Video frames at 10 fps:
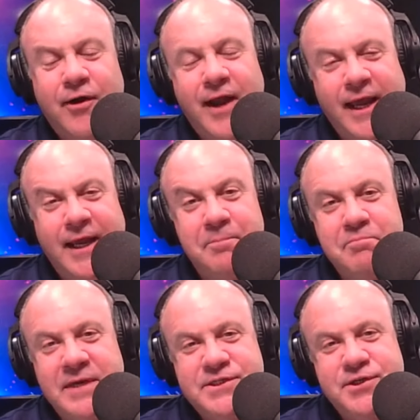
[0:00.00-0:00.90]
a
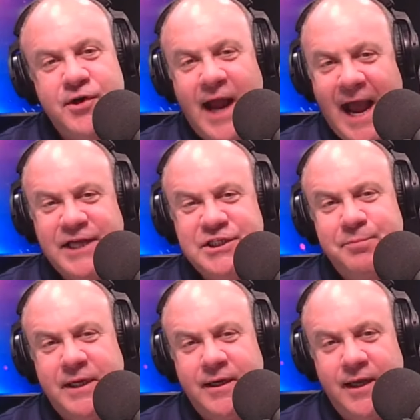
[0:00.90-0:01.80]
Mr.
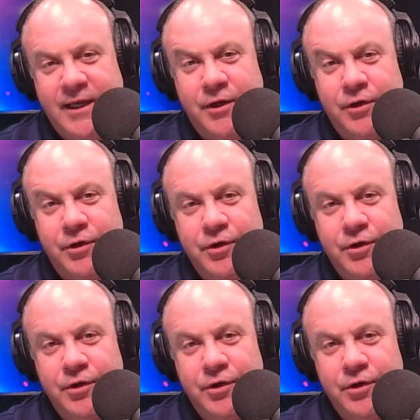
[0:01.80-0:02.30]
Ashby in